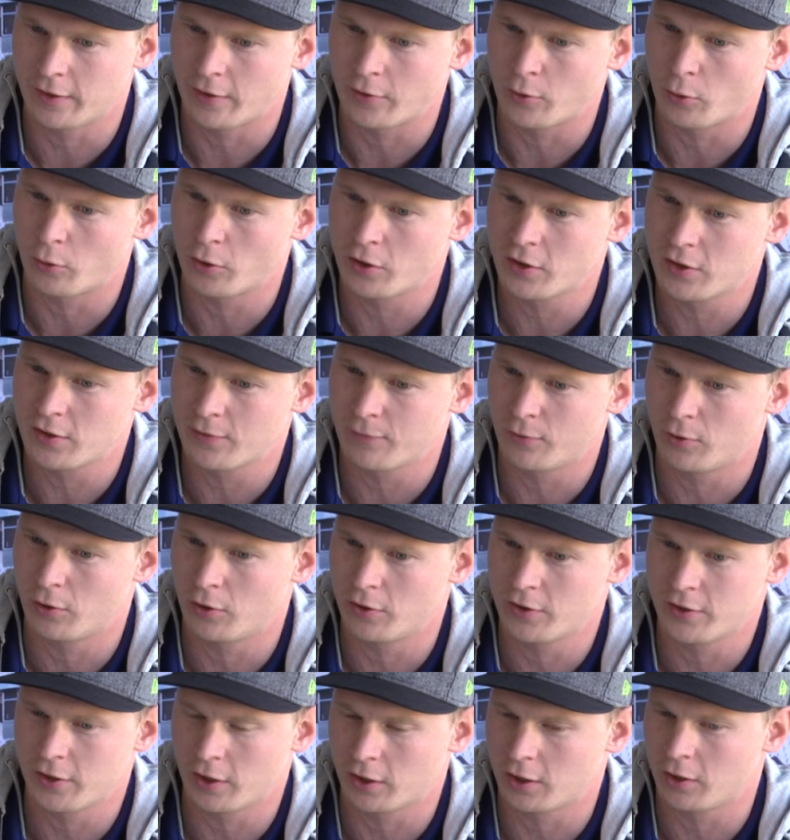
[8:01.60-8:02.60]
the doors
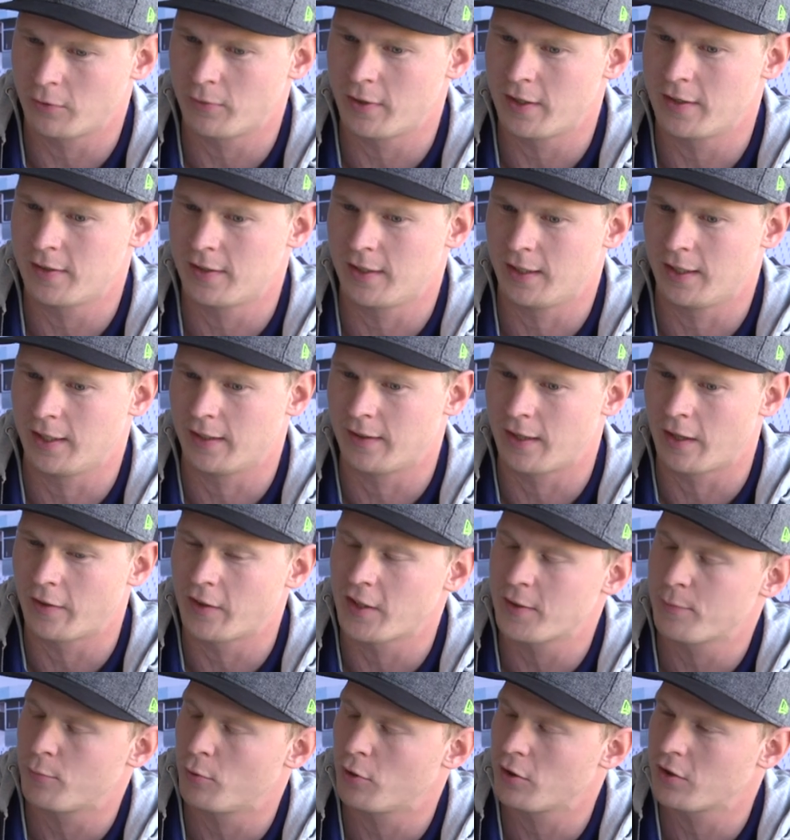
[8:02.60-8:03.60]
for circuit racing and
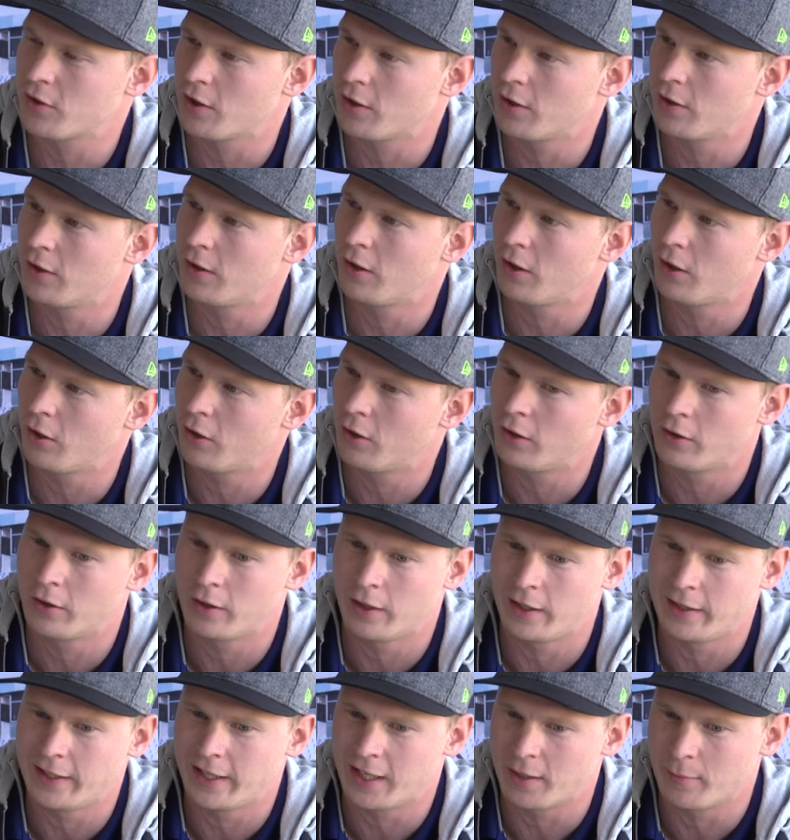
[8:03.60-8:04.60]
other sports are, are
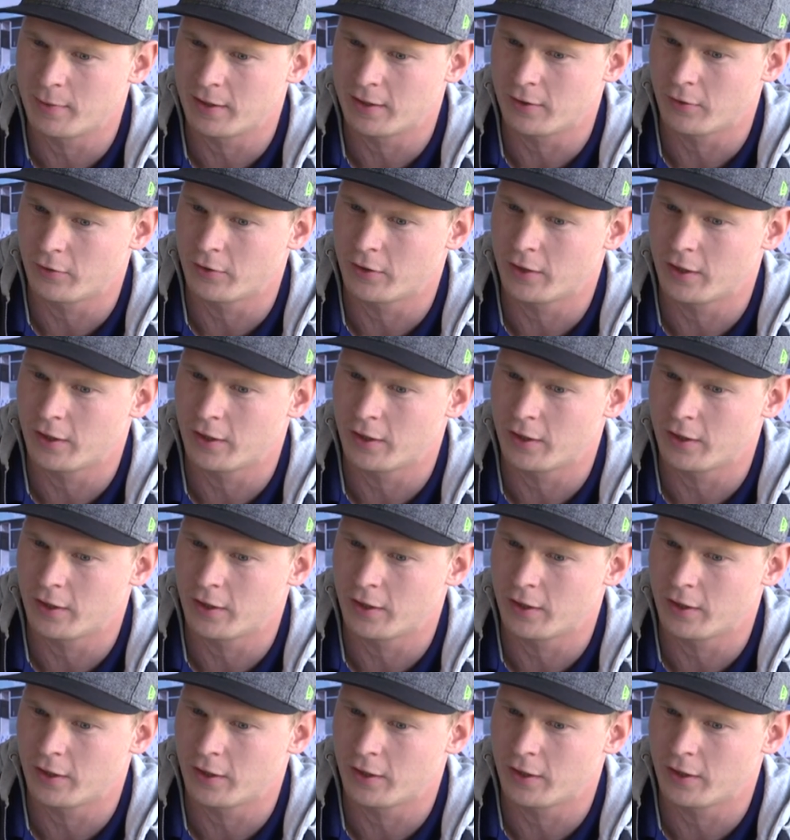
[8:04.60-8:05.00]
a little bit on